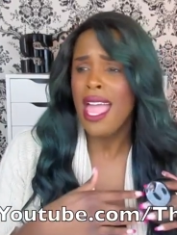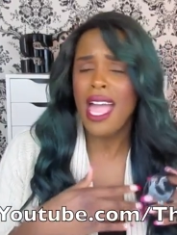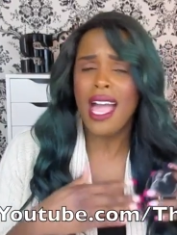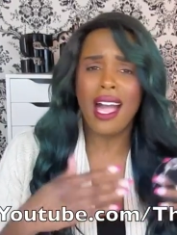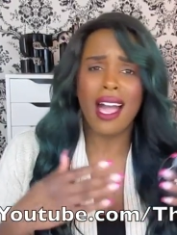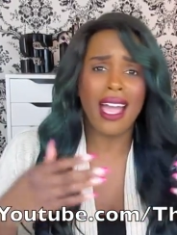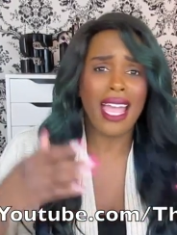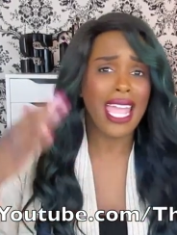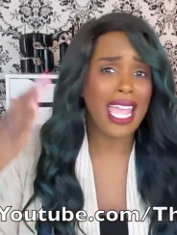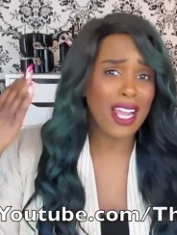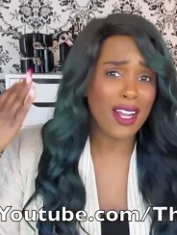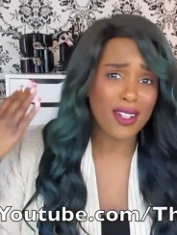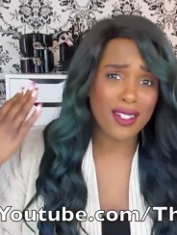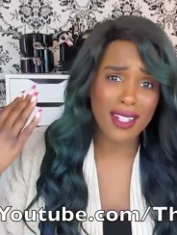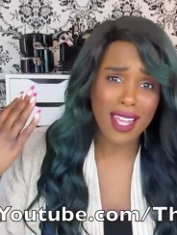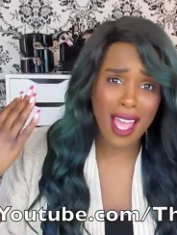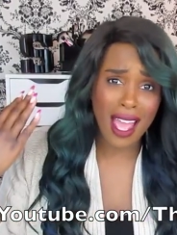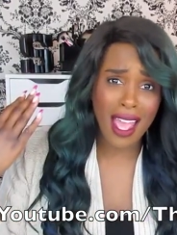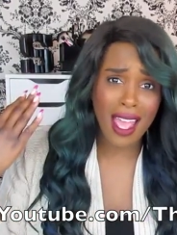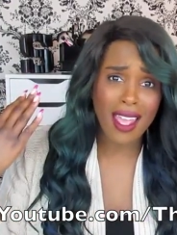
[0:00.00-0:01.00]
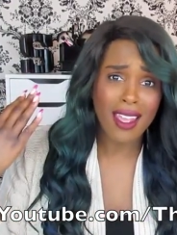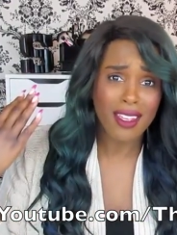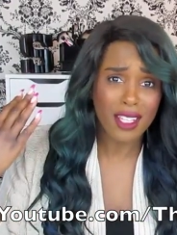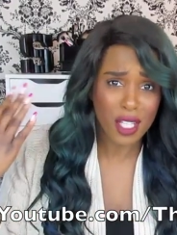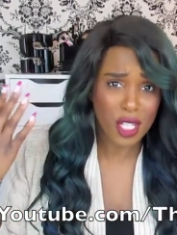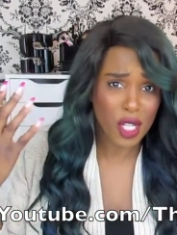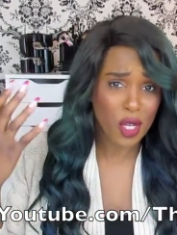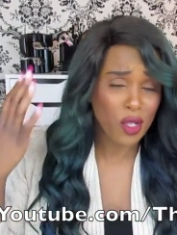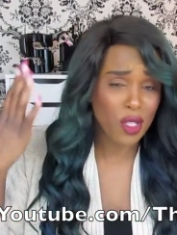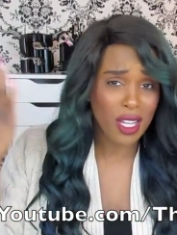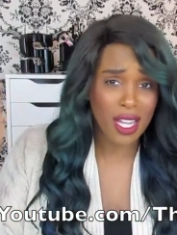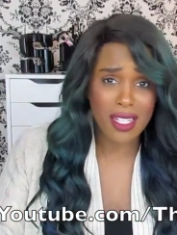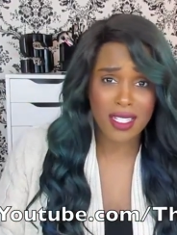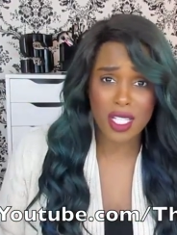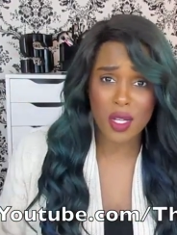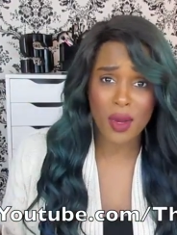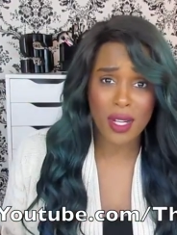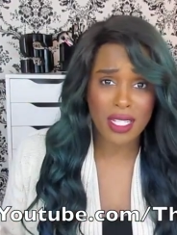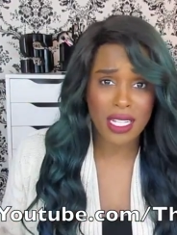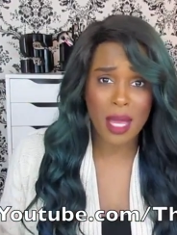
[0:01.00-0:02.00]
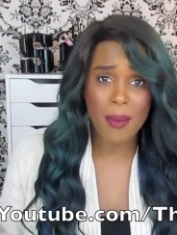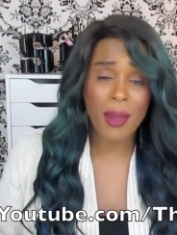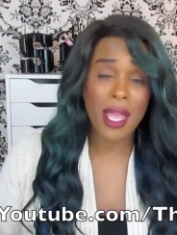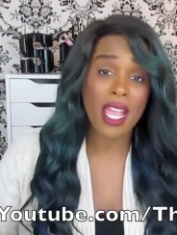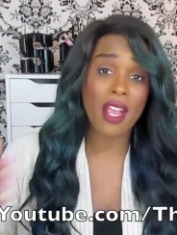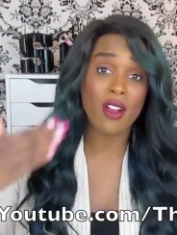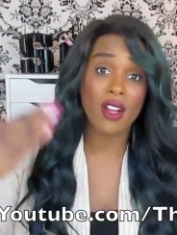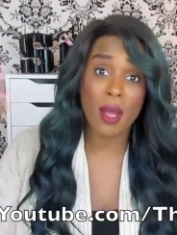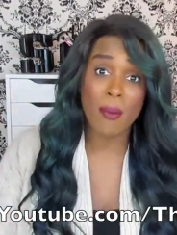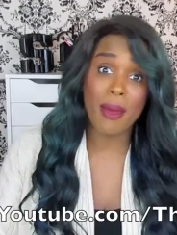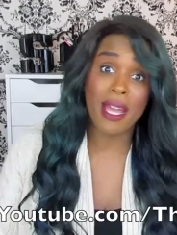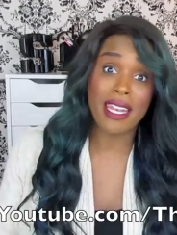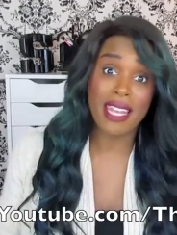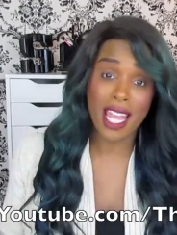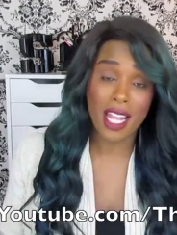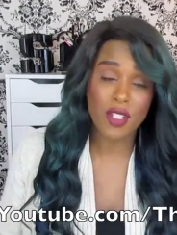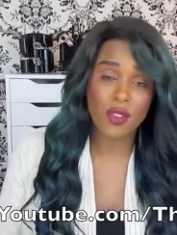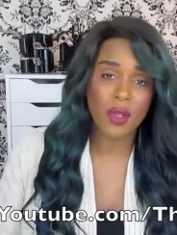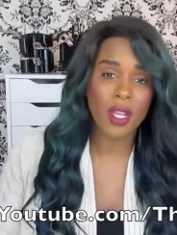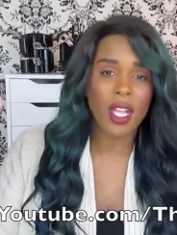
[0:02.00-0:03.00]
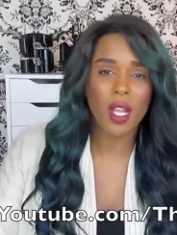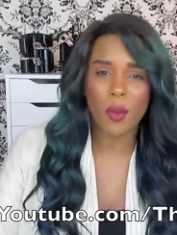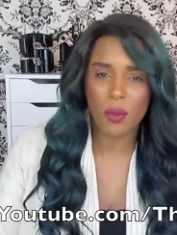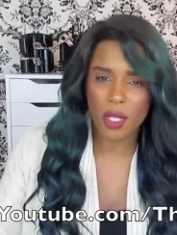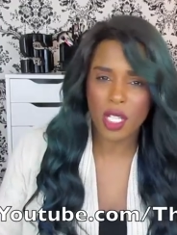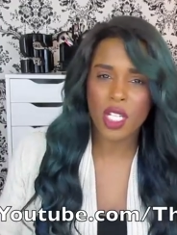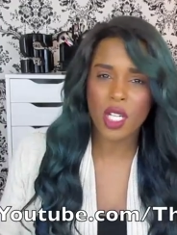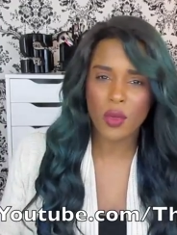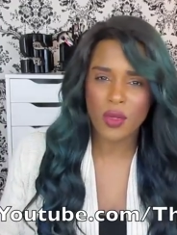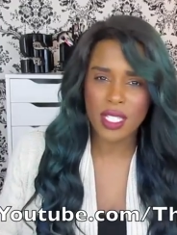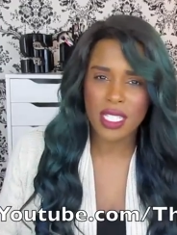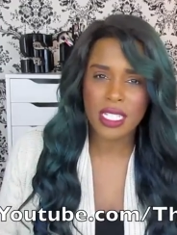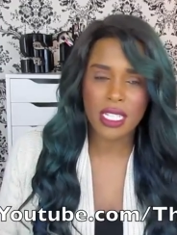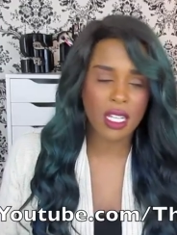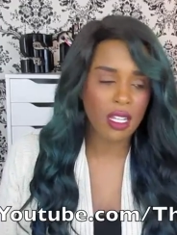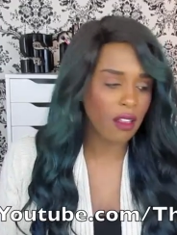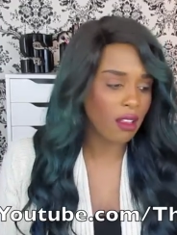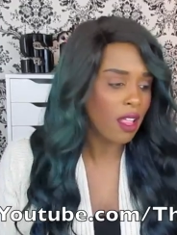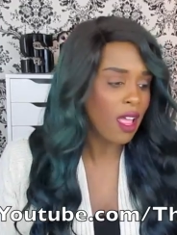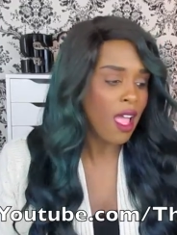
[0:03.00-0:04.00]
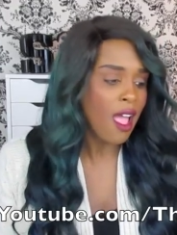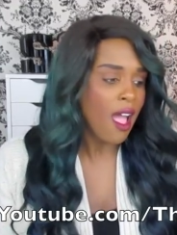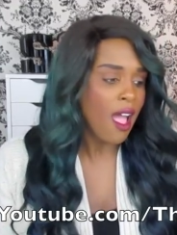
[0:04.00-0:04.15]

Uh, hair dye, you know, you guys know I dye my hair, not my natural hair, but you know, still.